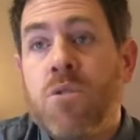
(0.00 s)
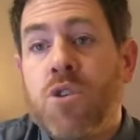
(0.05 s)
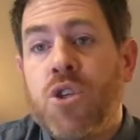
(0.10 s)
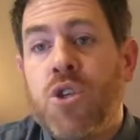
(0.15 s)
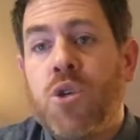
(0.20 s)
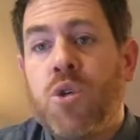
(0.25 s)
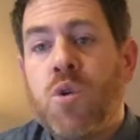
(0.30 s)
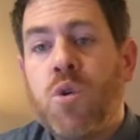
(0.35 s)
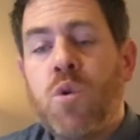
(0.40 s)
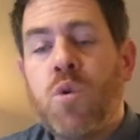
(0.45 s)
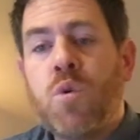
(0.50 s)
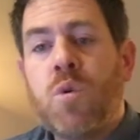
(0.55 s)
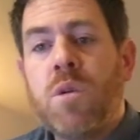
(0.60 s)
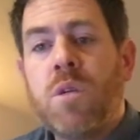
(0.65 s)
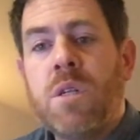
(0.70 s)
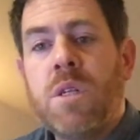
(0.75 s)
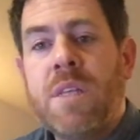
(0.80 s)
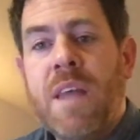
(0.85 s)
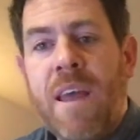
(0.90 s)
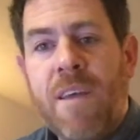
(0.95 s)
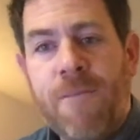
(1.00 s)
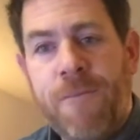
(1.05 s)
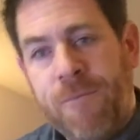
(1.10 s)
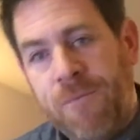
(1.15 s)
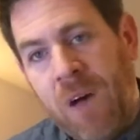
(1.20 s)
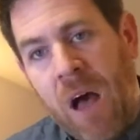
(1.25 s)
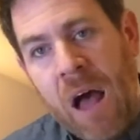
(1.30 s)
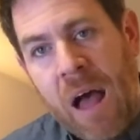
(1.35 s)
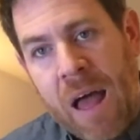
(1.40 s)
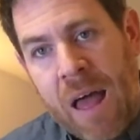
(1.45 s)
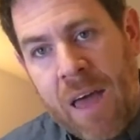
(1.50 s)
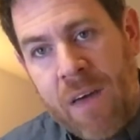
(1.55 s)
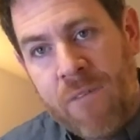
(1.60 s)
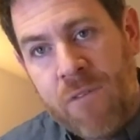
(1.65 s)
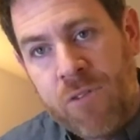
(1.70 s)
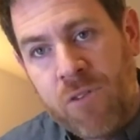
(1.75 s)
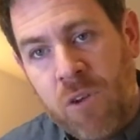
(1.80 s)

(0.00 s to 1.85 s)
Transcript: to day 5.